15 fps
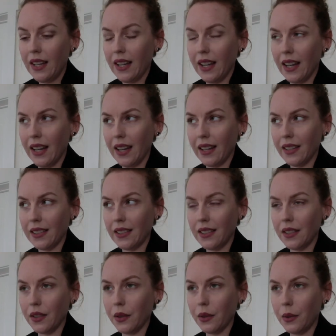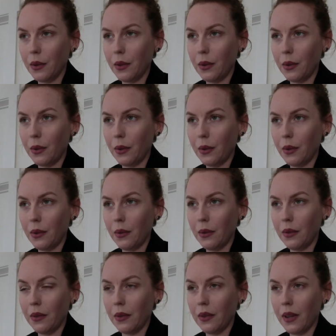And
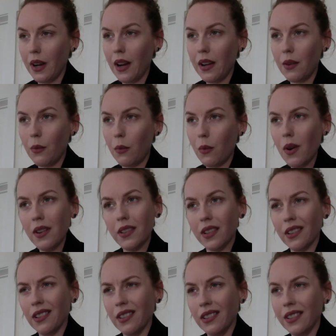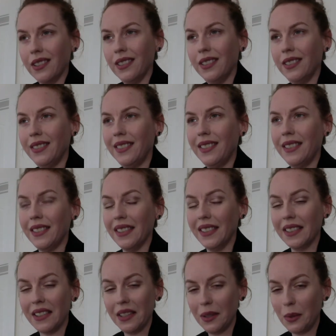I wondered and
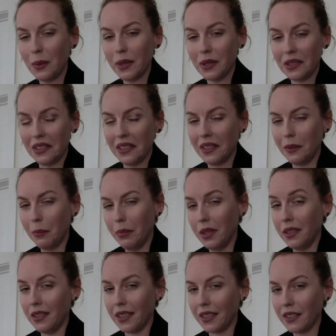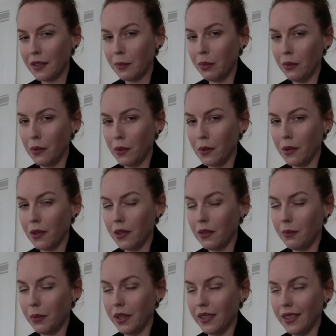I kind of wish it had been
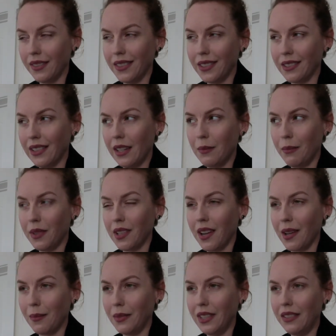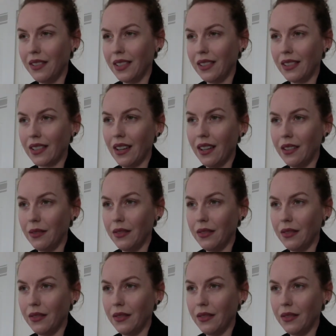explored, but at the same time, leaving it kind of